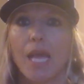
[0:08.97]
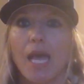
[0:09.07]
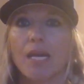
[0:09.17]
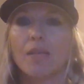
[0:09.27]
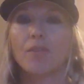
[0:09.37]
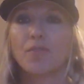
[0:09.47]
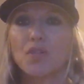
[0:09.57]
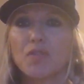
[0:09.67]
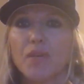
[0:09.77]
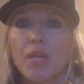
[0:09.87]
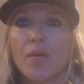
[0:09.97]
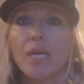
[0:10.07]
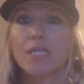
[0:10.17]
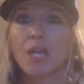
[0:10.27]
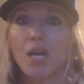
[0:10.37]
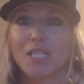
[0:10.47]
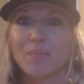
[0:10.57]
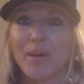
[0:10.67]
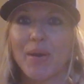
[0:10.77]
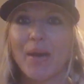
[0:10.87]
And in the first video, I talked
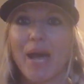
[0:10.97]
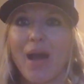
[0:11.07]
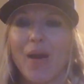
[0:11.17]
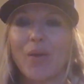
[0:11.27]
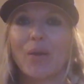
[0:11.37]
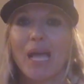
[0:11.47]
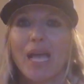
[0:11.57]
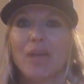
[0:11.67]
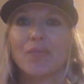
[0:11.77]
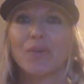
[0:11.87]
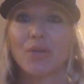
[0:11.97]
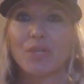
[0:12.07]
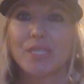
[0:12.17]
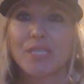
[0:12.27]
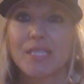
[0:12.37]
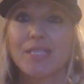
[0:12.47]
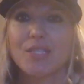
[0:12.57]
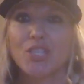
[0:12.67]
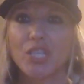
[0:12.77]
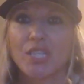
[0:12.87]
about how if a
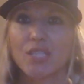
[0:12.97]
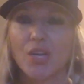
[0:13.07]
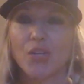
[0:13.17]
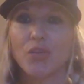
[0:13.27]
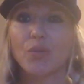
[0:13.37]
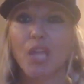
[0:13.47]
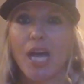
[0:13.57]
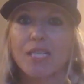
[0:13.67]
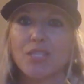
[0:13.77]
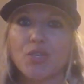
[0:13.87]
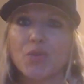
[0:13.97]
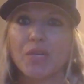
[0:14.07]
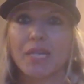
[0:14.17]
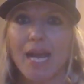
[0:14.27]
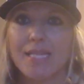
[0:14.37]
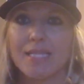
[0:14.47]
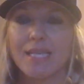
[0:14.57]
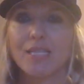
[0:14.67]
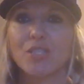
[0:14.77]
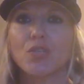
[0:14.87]
narcissist cheats on you, lies to you, and
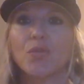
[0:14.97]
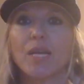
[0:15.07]
gaslights you,